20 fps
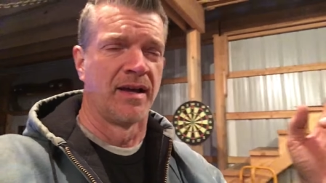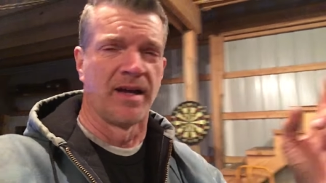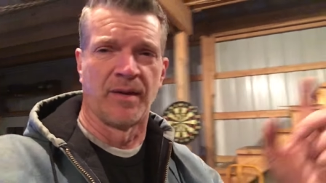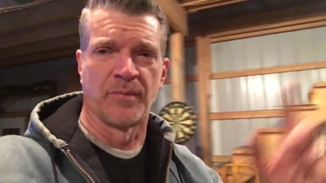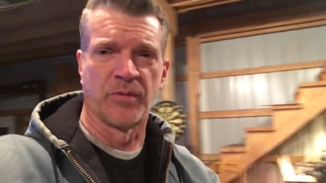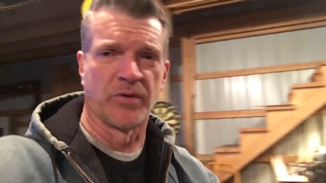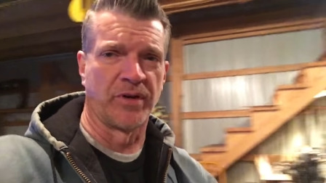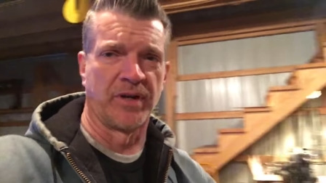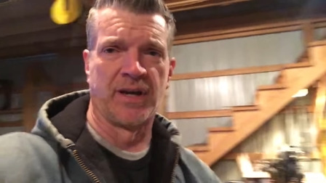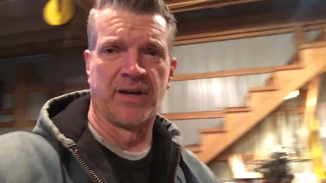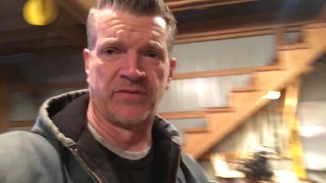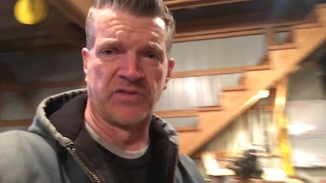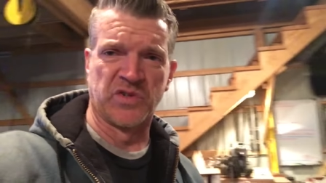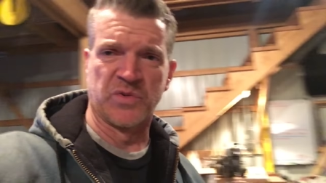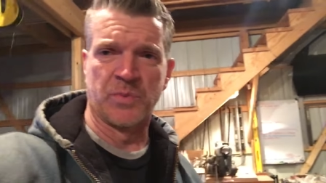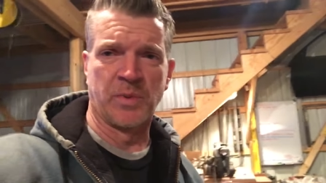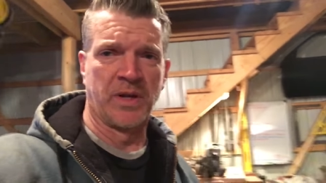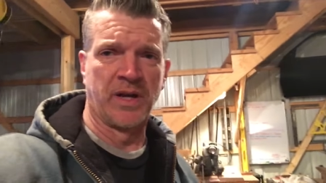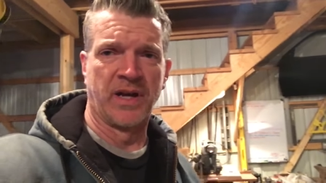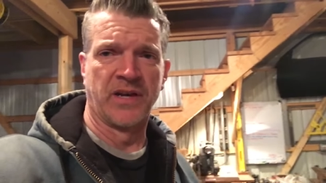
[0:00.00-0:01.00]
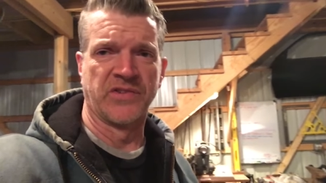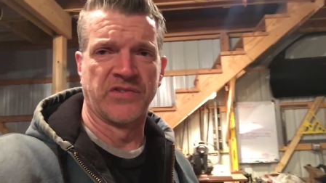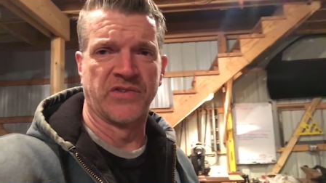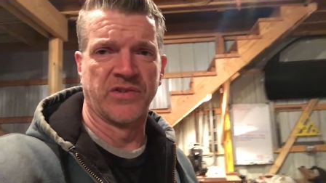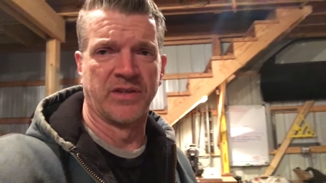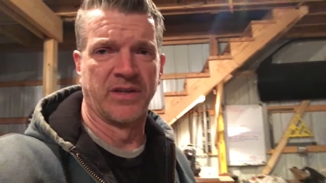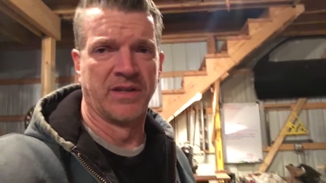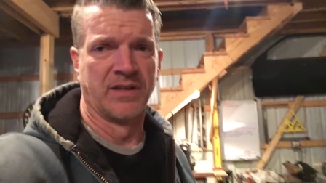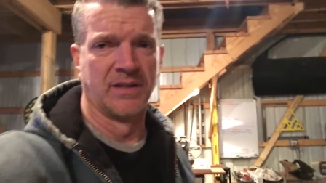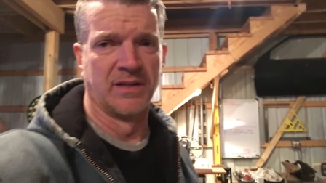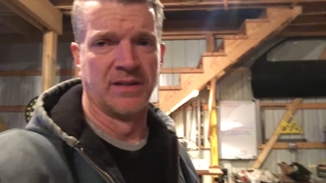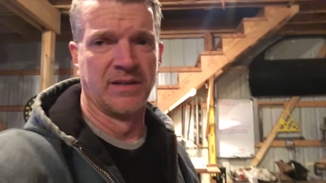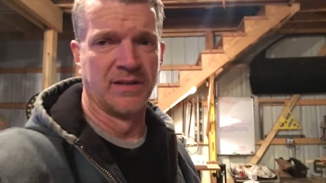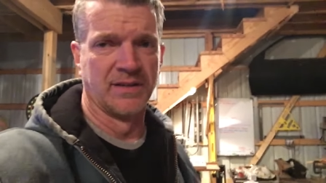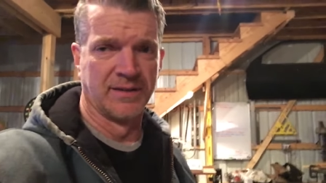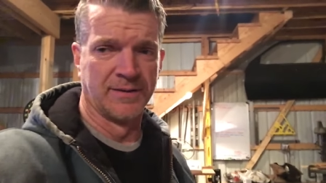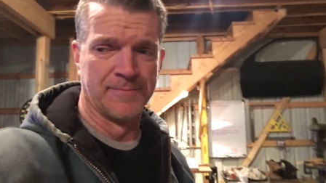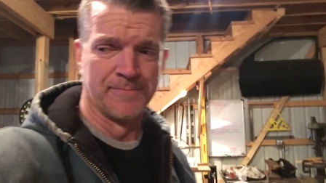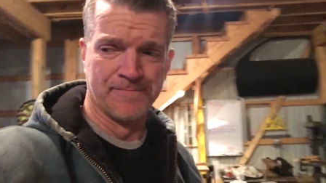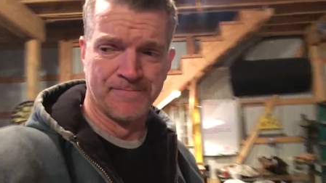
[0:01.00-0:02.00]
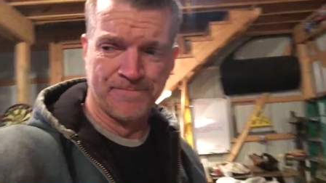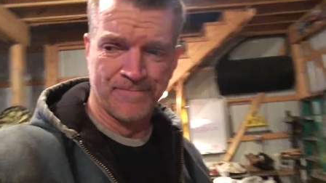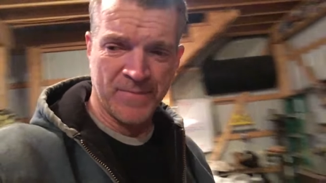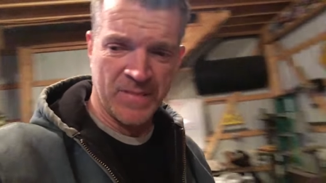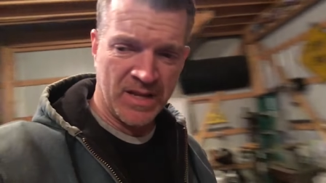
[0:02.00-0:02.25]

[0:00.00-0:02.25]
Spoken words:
I'm going to have to splice and